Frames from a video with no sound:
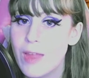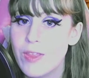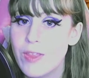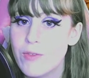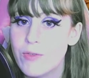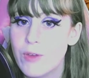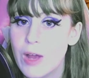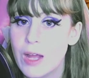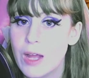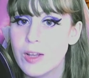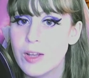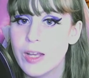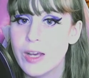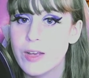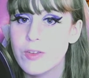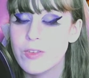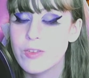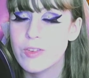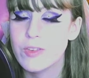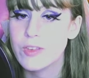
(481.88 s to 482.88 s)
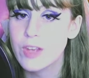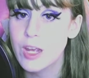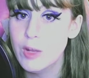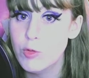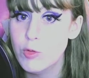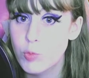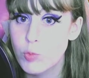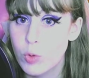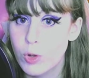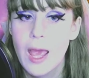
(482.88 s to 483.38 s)
finalize the
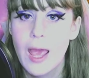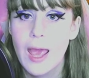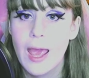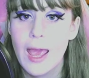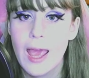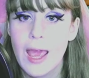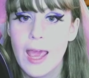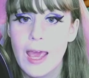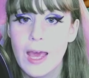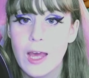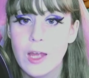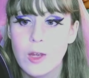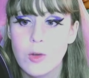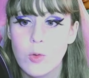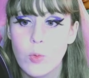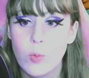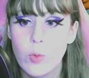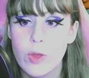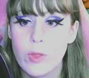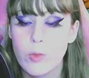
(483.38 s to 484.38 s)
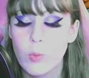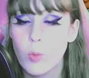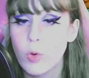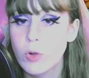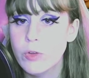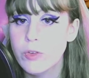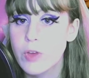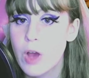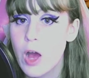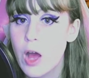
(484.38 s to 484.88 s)
schedule. And with
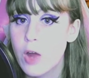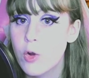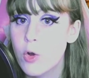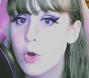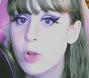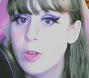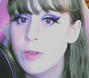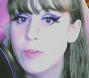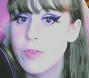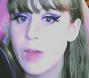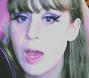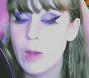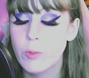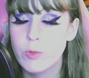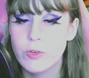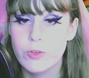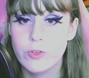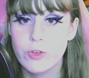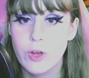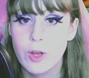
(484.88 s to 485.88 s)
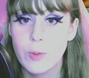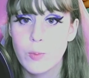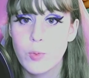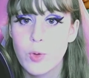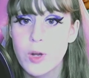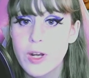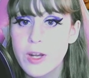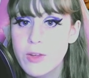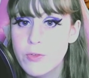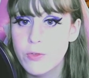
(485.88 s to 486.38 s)
Worldcon, all of that was done
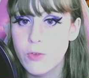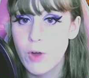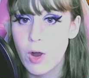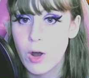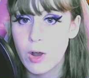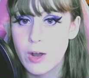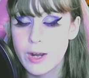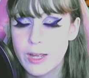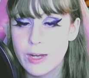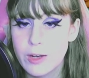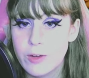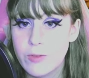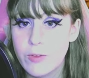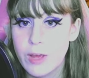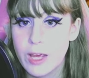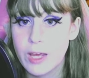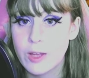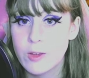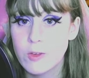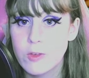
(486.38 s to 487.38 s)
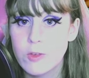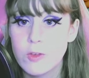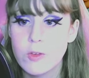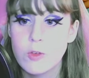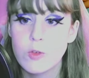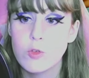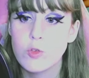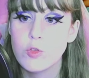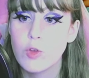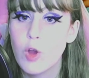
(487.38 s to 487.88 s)
pretty far in advance,
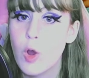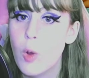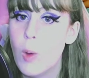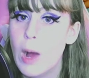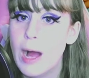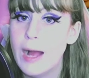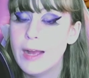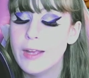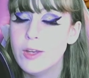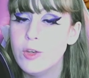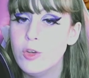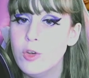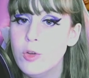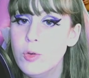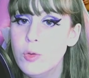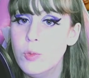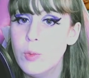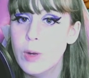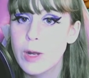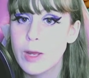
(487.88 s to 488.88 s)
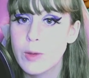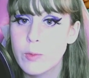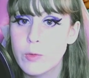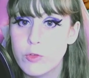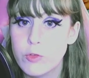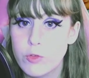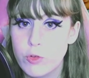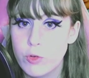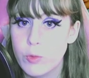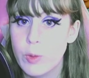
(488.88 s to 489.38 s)
so I knew what I
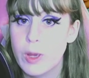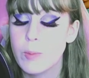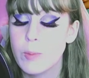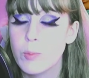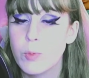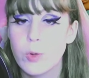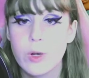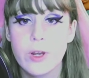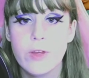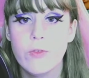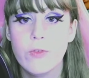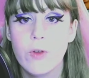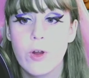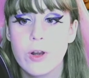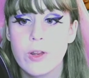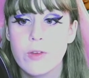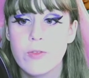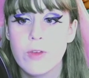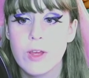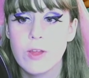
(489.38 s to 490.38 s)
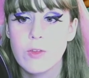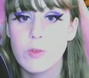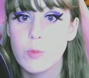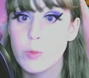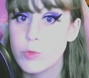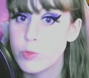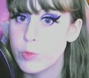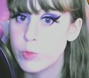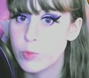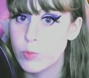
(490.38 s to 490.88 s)
was doing pretty far in advance,
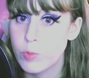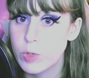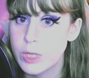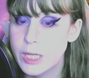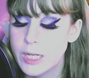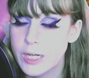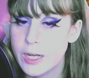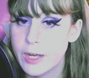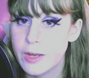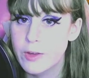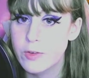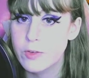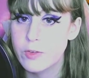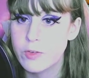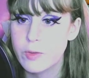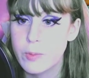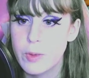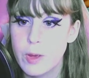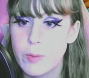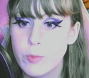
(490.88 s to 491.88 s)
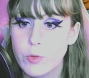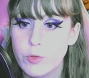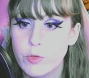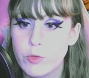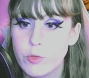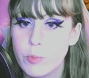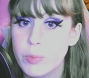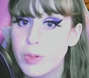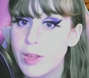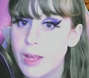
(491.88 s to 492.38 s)
which was really nice to be able
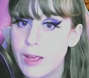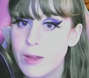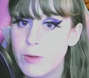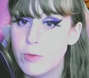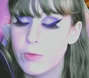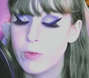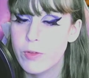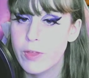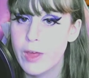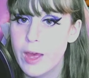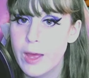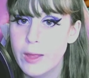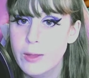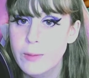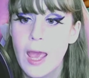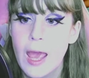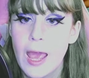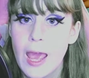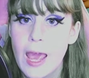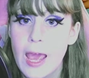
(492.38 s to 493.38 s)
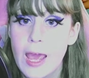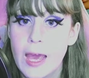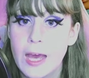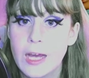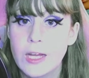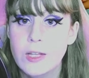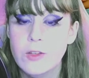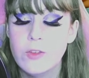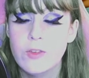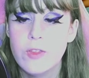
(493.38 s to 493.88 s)
to plan for that.
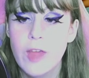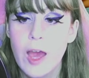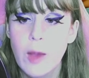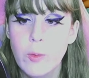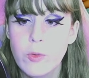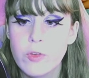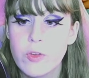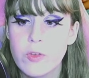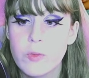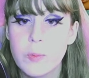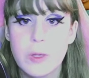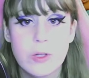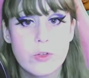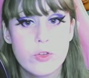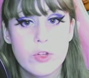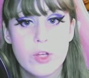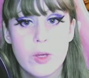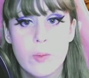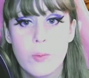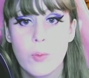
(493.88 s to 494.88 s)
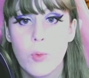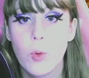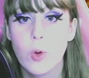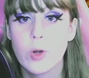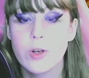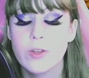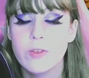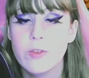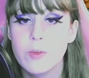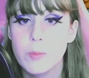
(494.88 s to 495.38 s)
And that was especially
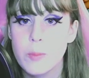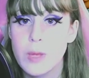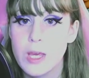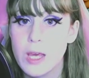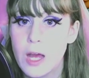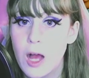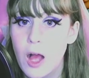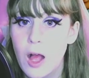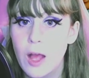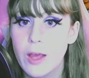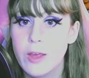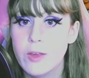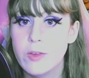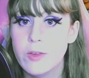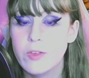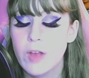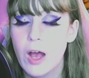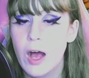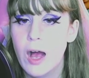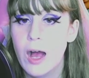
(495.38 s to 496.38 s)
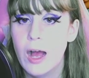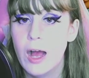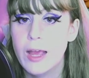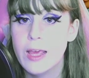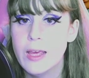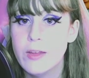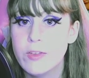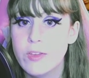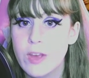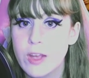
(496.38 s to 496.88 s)
important because
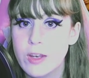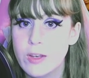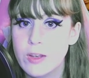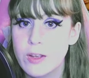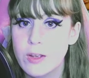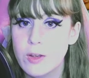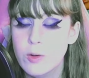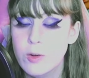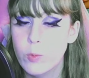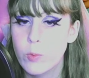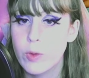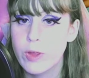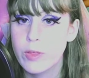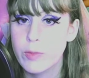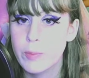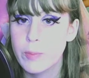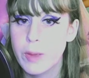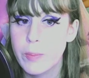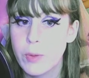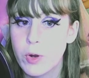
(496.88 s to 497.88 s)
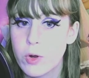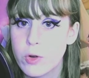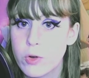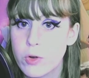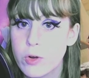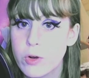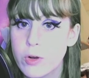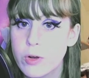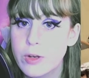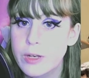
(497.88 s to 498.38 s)
I attended with my
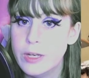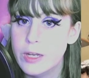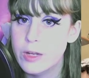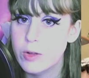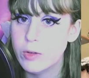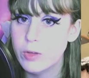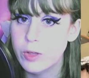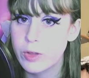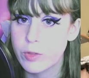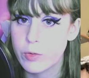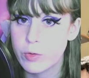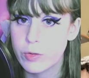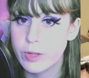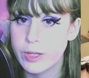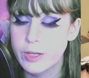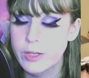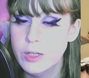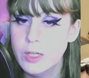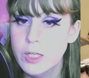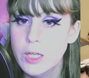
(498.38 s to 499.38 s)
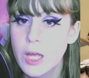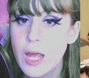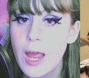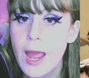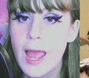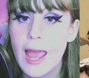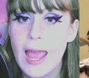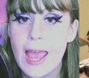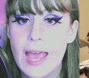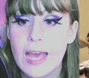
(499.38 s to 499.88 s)
partner, Neal Litherland,
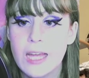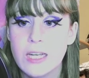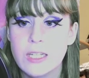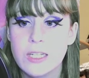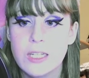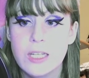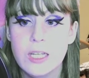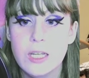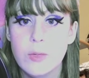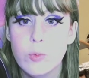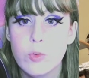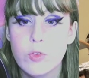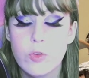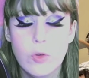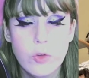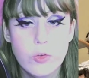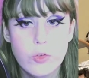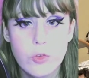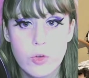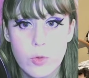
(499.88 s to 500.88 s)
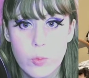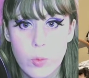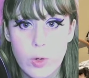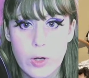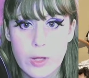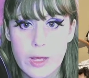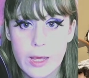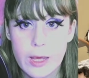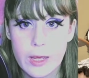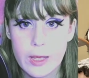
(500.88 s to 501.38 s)
and he was also
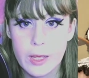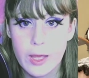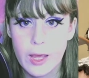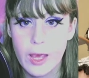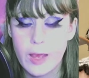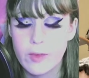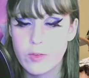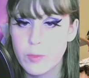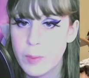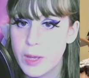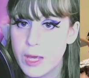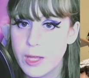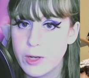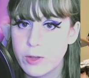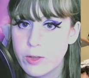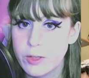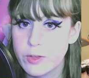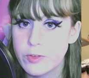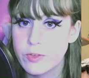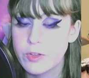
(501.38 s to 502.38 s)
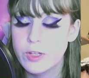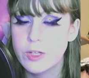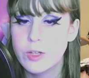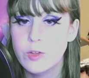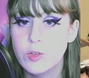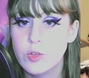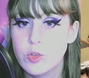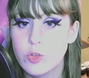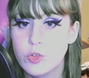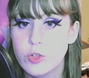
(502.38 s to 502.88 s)
working as a panelist in
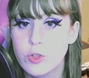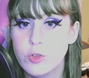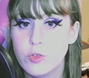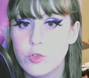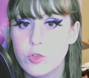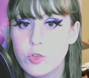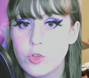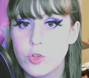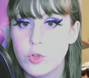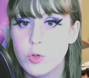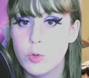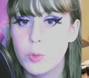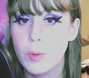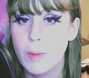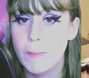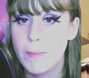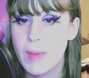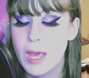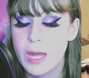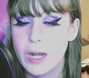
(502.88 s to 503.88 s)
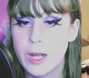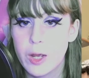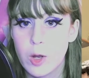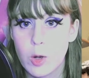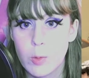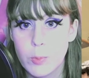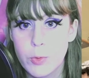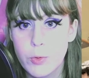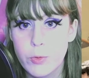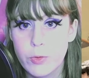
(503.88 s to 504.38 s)
addition to manning
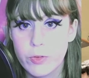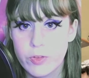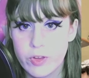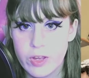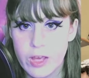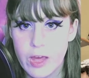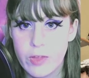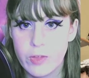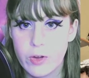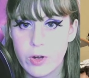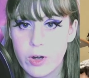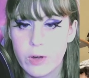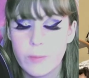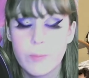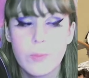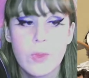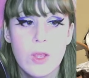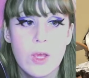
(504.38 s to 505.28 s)
our booth together.